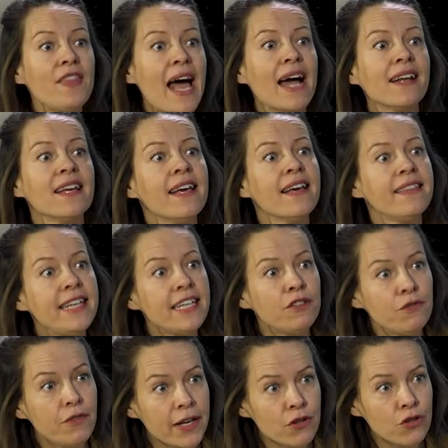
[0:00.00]
that. The
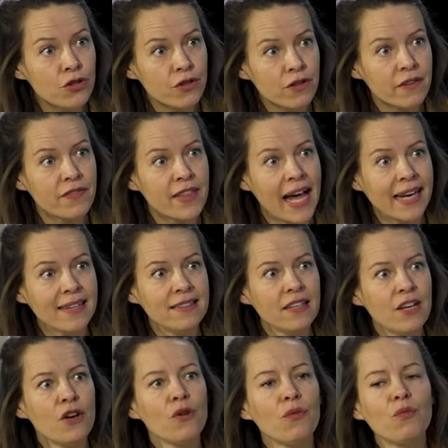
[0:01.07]
adventure of that,
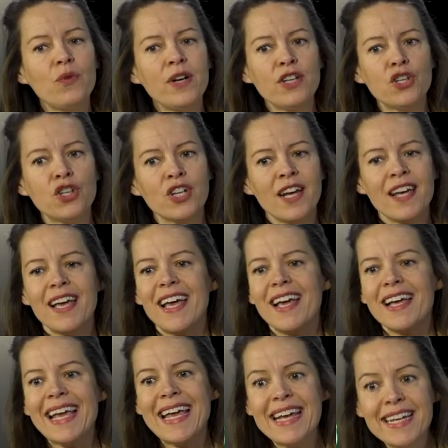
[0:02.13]
which
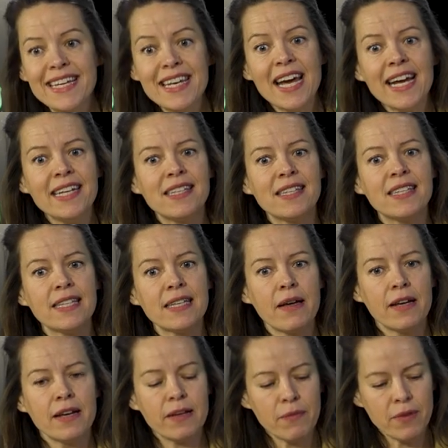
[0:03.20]
uh, ignites
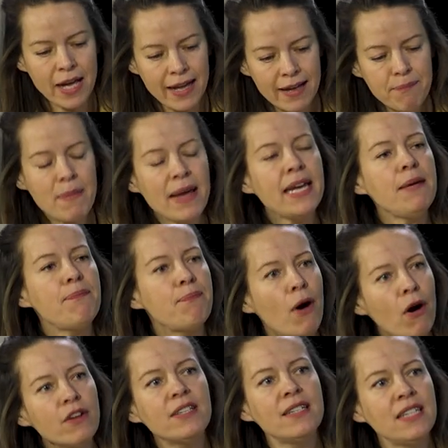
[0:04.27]
many
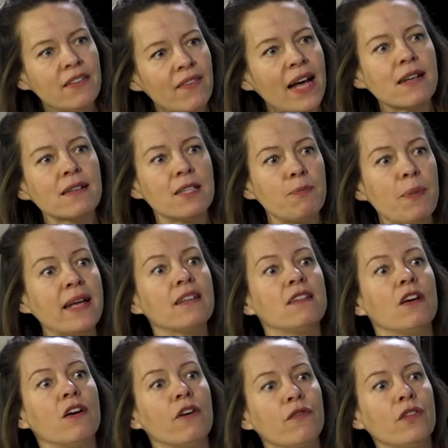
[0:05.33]
positive aspects
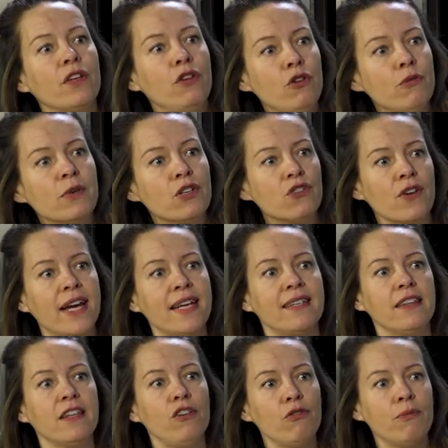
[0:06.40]
of the human trait
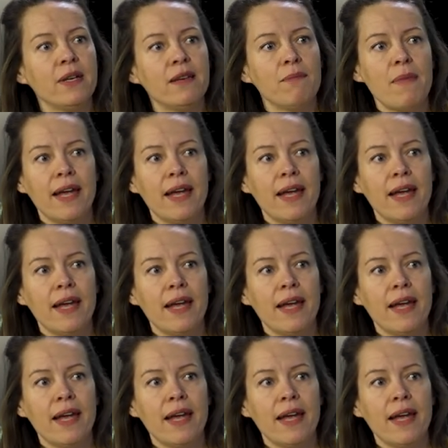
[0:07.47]
and the human